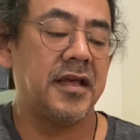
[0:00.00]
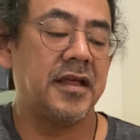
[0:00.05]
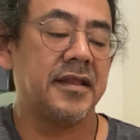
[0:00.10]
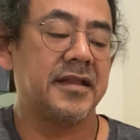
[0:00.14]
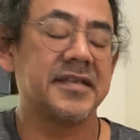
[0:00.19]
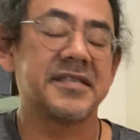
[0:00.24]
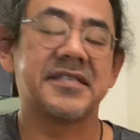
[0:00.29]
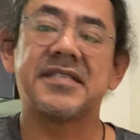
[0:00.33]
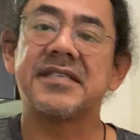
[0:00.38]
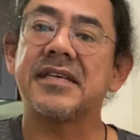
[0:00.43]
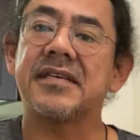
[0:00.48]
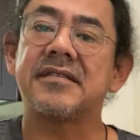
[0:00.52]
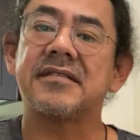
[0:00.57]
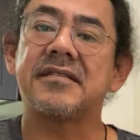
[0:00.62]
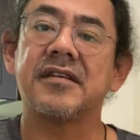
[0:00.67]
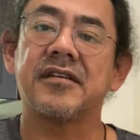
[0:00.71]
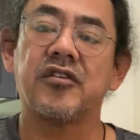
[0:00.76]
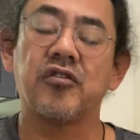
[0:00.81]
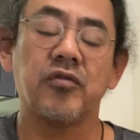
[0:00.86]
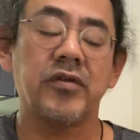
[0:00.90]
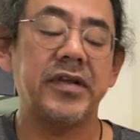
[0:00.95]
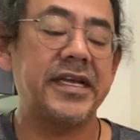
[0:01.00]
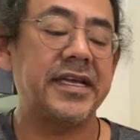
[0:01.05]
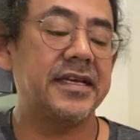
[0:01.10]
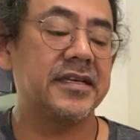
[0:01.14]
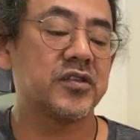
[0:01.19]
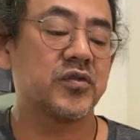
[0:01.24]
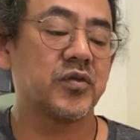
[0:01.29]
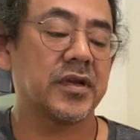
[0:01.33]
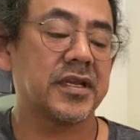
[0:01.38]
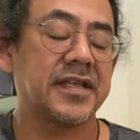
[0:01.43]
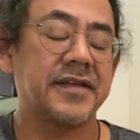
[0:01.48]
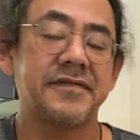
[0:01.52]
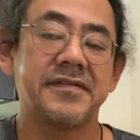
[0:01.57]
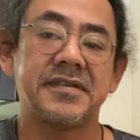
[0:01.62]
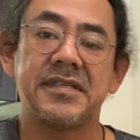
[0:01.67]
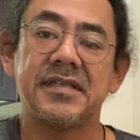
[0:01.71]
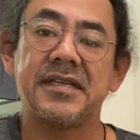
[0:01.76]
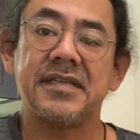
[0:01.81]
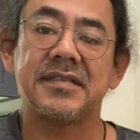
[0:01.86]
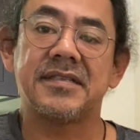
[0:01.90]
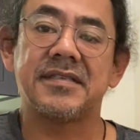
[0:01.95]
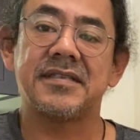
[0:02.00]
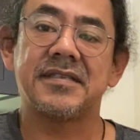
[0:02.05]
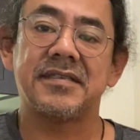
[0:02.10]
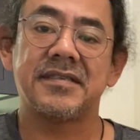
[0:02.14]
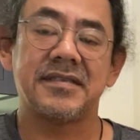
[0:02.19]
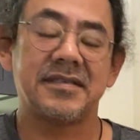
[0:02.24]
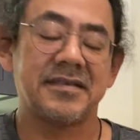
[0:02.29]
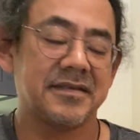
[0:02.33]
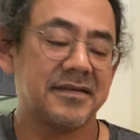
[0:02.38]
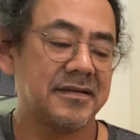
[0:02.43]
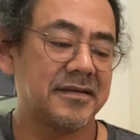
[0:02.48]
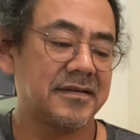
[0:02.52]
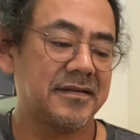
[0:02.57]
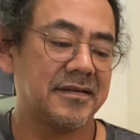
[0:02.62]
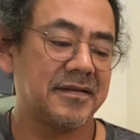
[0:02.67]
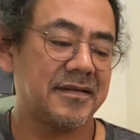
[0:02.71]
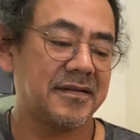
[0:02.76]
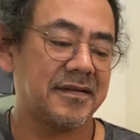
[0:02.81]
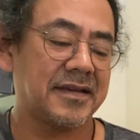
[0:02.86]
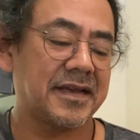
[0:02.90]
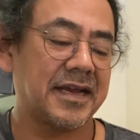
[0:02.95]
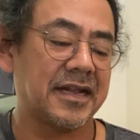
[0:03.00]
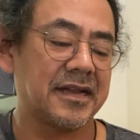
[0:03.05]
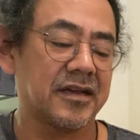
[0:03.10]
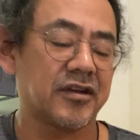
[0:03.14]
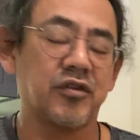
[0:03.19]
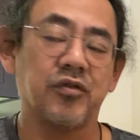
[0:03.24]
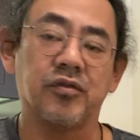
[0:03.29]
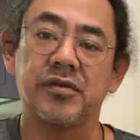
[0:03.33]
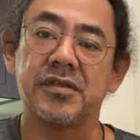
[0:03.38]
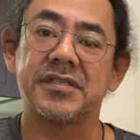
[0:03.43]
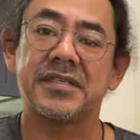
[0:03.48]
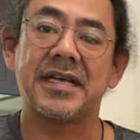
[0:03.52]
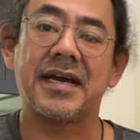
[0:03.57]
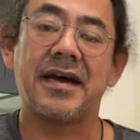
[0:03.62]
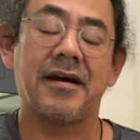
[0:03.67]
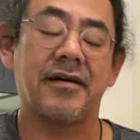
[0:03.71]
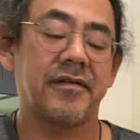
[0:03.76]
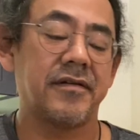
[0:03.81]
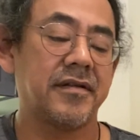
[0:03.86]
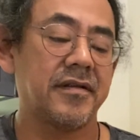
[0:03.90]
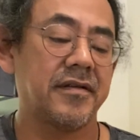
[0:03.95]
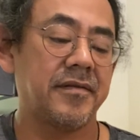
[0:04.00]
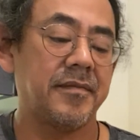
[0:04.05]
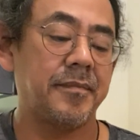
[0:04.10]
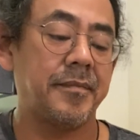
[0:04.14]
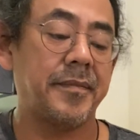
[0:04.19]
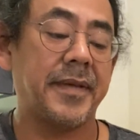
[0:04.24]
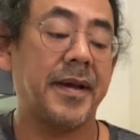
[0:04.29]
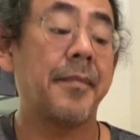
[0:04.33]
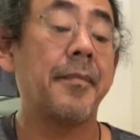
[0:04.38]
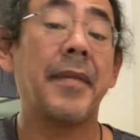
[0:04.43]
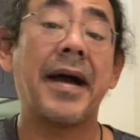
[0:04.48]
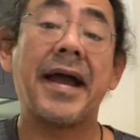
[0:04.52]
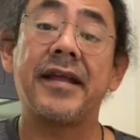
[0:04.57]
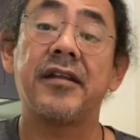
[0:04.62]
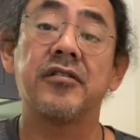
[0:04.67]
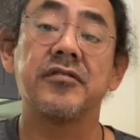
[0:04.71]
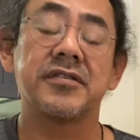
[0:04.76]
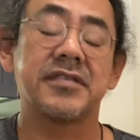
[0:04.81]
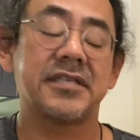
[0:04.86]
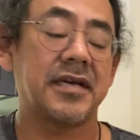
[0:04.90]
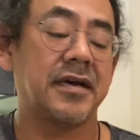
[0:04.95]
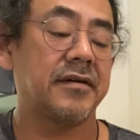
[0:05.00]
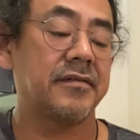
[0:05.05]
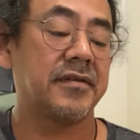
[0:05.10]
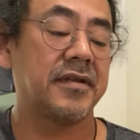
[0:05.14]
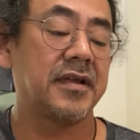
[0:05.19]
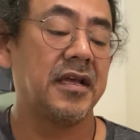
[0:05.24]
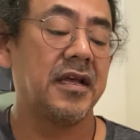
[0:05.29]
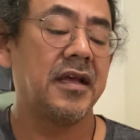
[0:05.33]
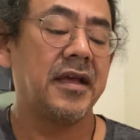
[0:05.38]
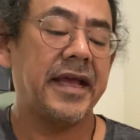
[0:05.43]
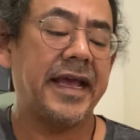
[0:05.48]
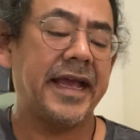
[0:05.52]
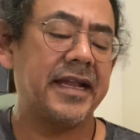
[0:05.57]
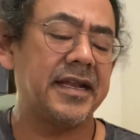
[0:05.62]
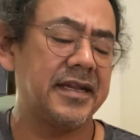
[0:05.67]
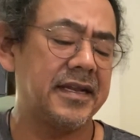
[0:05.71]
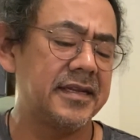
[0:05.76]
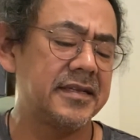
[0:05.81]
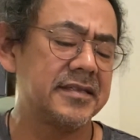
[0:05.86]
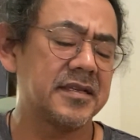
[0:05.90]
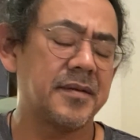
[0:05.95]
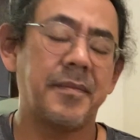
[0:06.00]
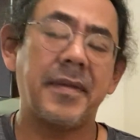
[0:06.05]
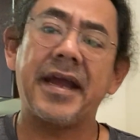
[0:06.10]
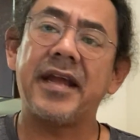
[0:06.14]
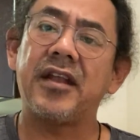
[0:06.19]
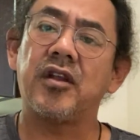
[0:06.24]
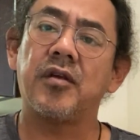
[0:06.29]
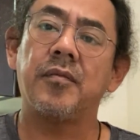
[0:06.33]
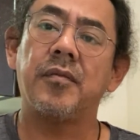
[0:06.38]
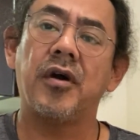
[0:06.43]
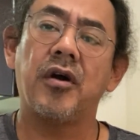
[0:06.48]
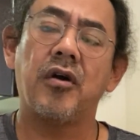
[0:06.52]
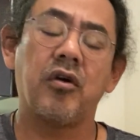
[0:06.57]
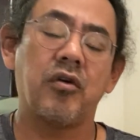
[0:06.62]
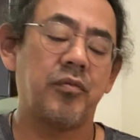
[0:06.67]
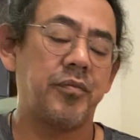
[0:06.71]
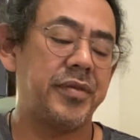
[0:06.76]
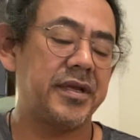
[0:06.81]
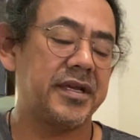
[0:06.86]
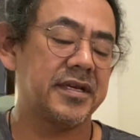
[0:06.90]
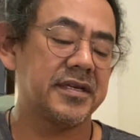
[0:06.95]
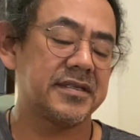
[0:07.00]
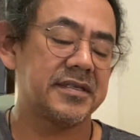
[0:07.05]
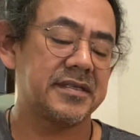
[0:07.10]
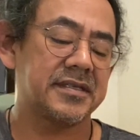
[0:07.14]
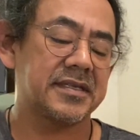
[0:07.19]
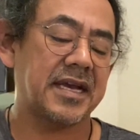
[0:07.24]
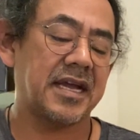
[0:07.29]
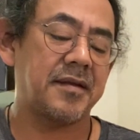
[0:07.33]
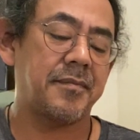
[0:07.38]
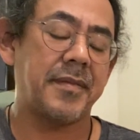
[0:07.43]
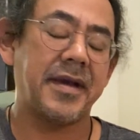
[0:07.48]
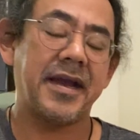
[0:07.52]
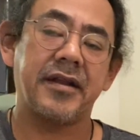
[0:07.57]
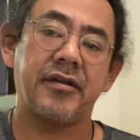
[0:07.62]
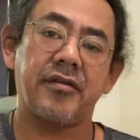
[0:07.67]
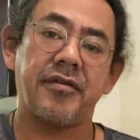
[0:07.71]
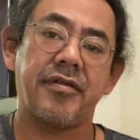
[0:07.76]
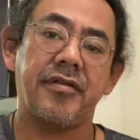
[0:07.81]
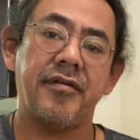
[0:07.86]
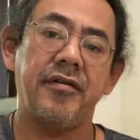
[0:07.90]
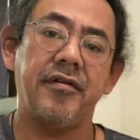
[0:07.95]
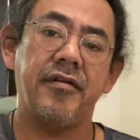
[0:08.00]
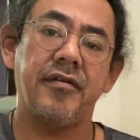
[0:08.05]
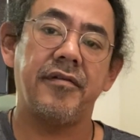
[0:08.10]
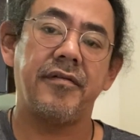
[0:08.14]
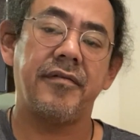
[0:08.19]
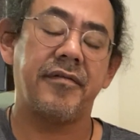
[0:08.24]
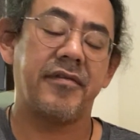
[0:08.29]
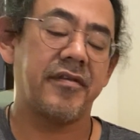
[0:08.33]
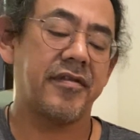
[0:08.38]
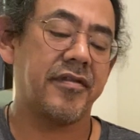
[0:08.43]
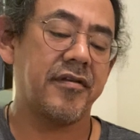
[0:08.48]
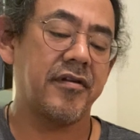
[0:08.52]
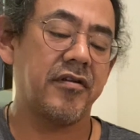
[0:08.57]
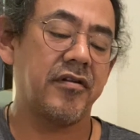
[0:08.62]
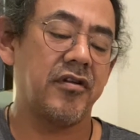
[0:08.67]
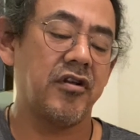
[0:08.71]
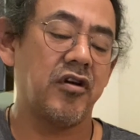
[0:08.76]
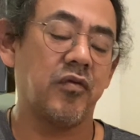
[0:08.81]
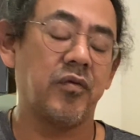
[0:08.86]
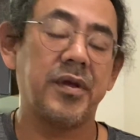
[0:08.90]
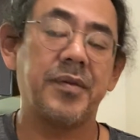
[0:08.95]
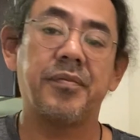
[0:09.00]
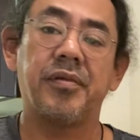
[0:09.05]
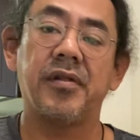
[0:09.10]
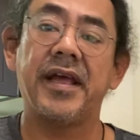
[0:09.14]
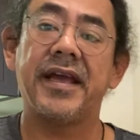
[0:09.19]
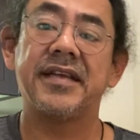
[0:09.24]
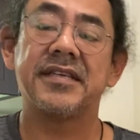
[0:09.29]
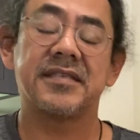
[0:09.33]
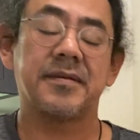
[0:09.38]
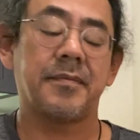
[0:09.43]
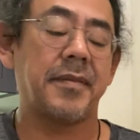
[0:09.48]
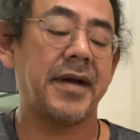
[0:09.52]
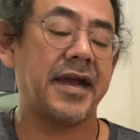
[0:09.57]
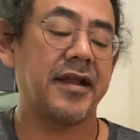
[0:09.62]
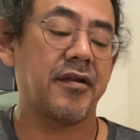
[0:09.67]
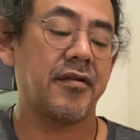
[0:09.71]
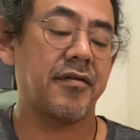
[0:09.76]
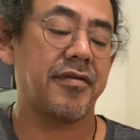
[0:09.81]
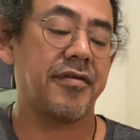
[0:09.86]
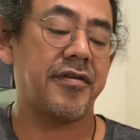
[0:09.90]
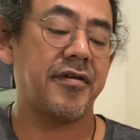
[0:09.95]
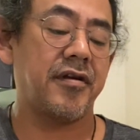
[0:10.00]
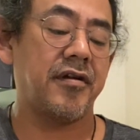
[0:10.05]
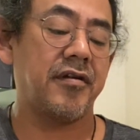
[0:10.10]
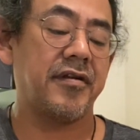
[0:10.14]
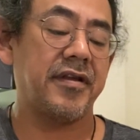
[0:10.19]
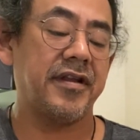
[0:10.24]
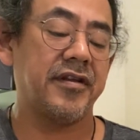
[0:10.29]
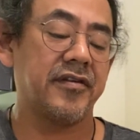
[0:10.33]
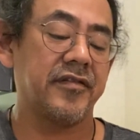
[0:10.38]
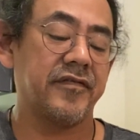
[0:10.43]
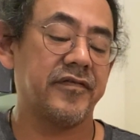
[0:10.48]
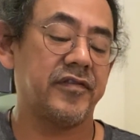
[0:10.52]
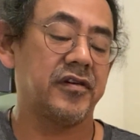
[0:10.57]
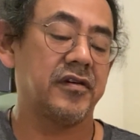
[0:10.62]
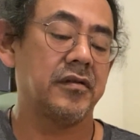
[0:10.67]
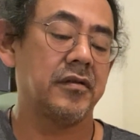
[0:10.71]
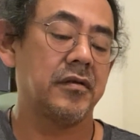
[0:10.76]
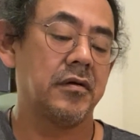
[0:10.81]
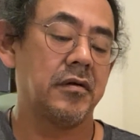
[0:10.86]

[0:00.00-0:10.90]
the sixth degree is what gives it its kind of cool sound, a minor sound. And it is a minor mode because it's got a minor third. The third note we play is a minor third interval.